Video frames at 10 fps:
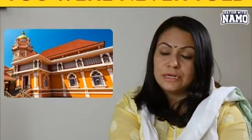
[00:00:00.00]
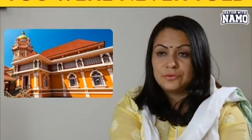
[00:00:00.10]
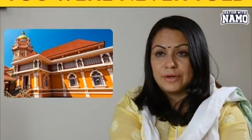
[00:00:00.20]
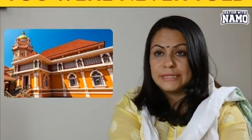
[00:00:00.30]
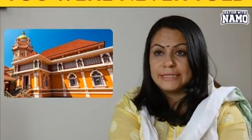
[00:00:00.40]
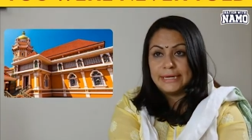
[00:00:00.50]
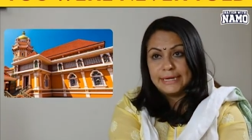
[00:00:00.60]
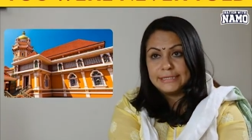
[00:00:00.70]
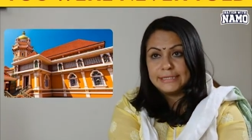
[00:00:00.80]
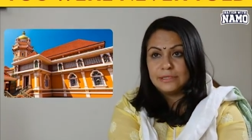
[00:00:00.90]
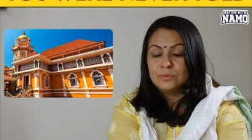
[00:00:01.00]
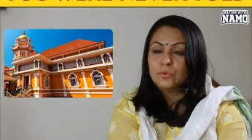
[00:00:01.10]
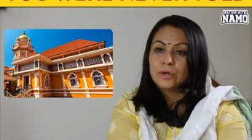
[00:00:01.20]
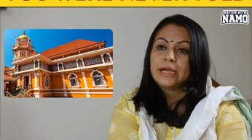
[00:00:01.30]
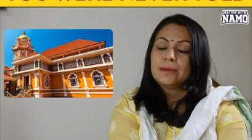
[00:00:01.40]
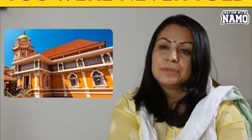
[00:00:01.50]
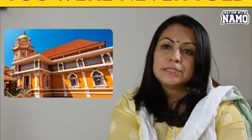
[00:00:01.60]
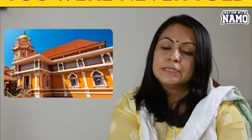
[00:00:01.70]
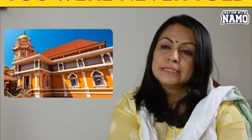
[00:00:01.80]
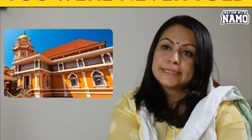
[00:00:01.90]
in 2018 what
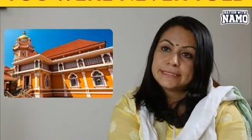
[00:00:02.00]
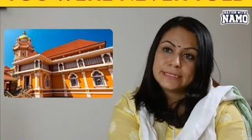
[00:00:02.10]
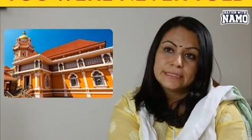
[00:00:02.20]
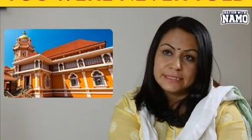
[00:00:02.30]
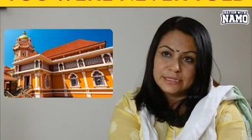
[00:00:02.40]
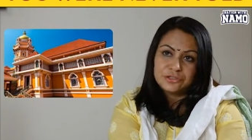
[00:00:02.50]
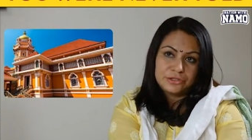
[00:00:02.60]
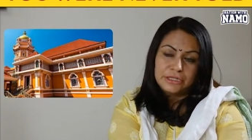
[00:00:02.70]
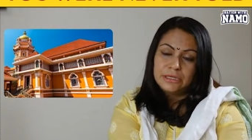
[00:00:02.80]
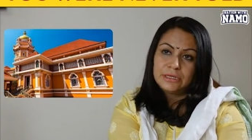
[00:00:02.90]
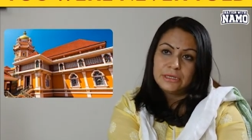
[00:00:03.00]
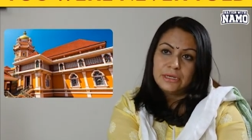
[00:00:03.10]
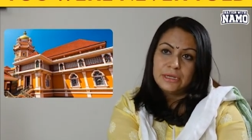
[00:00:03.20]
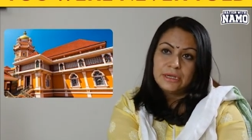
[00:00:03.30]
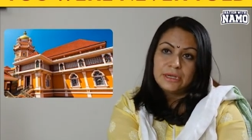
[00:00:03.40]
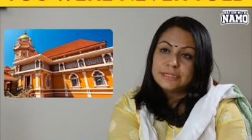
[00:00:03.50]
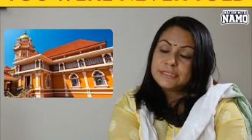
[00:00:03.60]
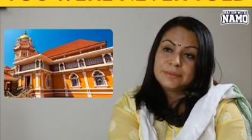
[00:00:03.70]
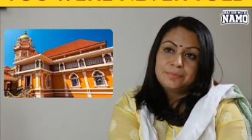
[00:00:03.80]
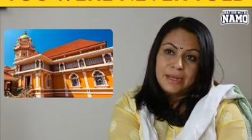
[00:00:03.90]
happened in the 16th century.
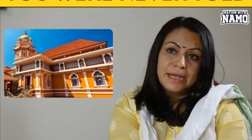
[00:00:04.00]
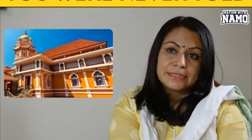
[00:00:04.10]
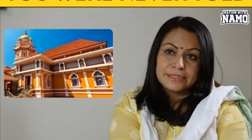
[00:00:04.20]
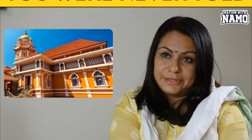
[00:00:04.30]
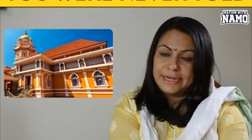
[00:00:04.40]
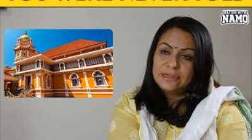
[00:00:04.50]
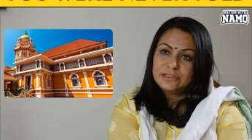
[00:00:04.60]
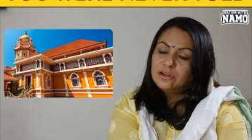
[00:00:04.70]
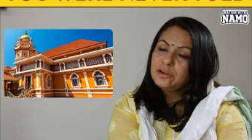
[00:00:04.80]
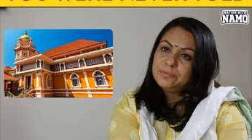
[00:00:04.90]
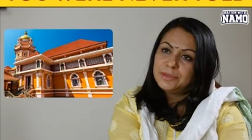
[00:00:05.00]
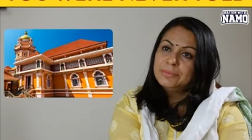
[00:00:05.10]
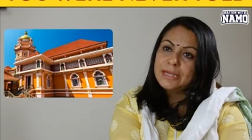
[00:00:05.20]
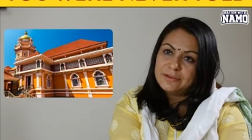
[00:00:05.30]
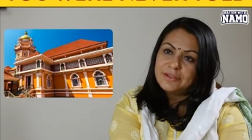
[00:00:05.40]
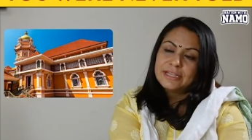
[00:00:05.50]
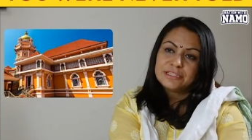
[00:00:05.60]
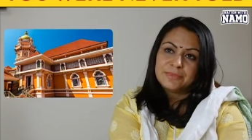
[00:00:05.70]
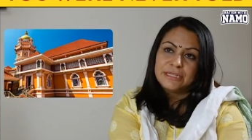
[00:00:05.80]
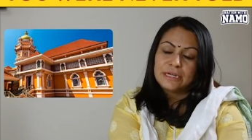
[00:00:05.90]
It's the past, right? A lot of people have
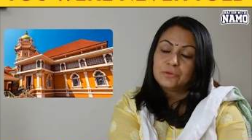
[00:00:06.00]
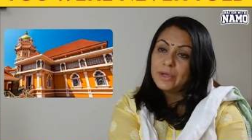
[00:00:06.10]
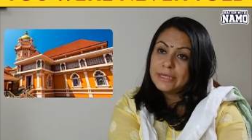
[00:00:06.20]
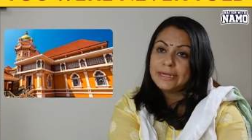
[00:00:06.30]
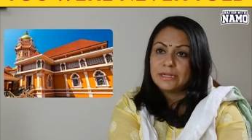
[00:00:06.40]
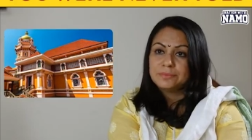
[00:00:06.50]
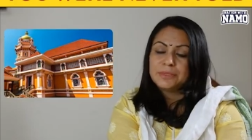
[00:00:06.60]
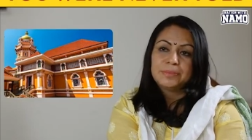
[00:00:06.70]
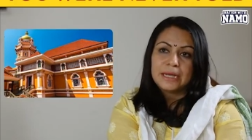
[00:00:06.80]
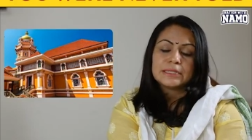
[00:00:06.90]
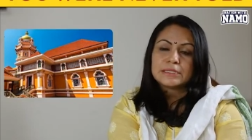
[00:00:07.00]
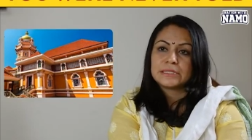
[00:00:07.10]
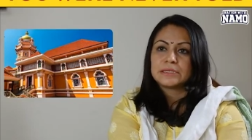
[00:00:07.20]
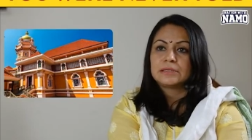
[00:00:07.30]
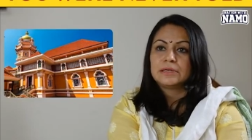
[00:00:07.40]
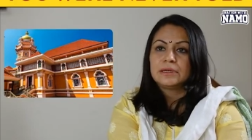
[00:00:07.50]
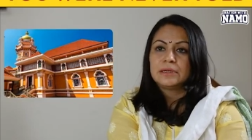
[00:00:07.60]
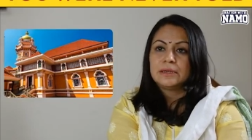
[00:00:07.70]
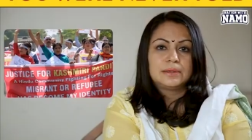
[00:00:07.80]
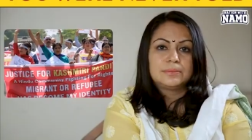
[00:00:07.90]
asked me that why rake up the past?
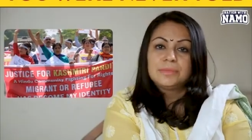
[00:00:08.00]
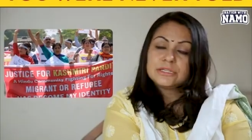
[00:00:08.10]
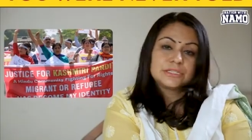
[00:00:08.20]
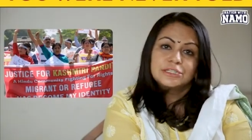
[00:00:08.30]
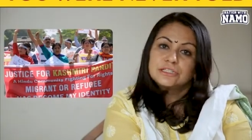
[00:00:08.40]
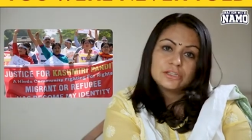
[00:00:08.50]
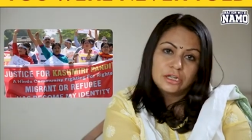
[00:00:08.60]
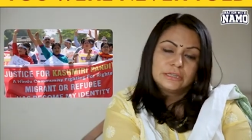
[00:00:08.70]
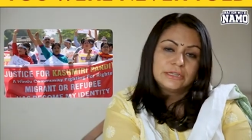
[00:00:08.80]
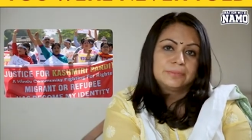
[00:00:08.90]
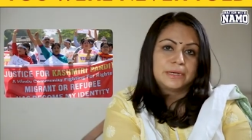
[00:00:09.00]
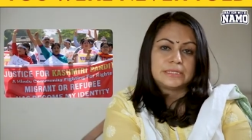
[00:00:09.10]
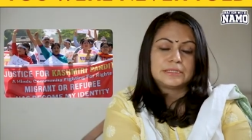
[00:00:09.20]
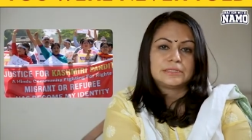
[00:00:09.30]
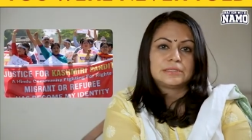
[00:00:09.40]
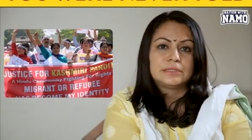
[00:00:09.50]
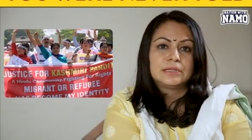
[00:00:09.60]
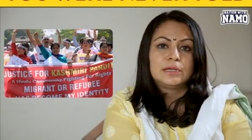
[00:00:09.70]
Because it is not the past.